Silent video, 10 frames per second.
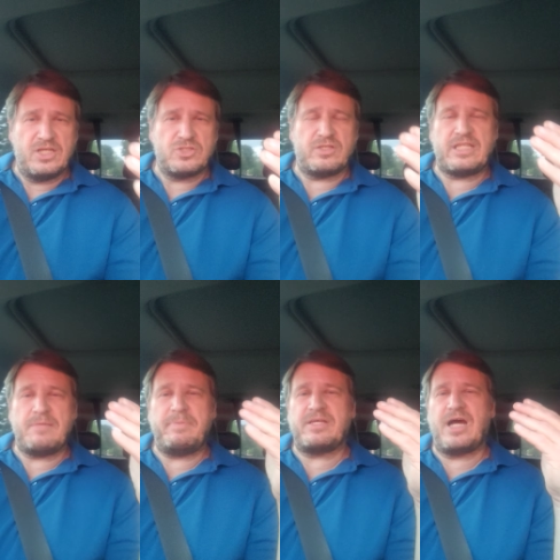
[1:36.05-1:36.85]
so that
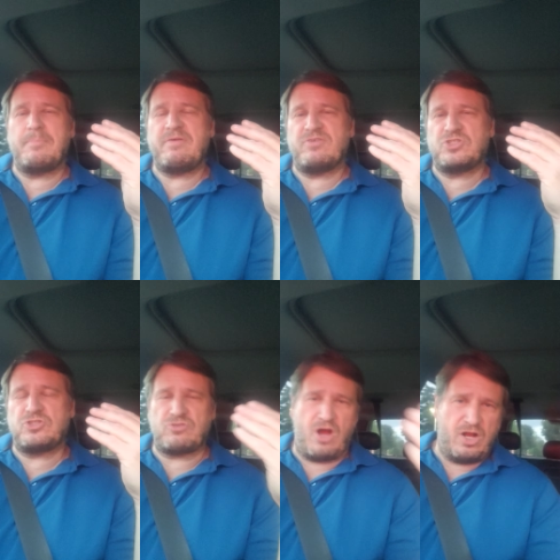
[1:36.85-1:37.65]
they become even
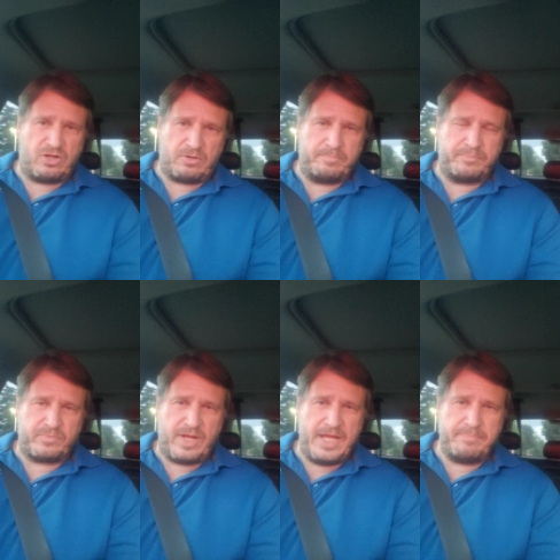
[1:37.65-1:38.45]
stronger,
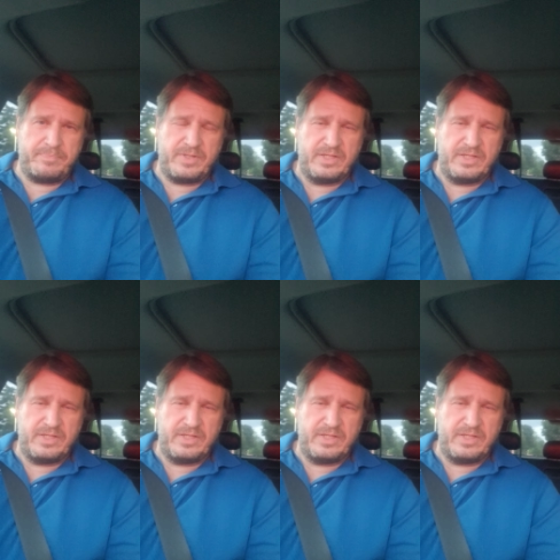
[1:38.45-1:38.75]
right?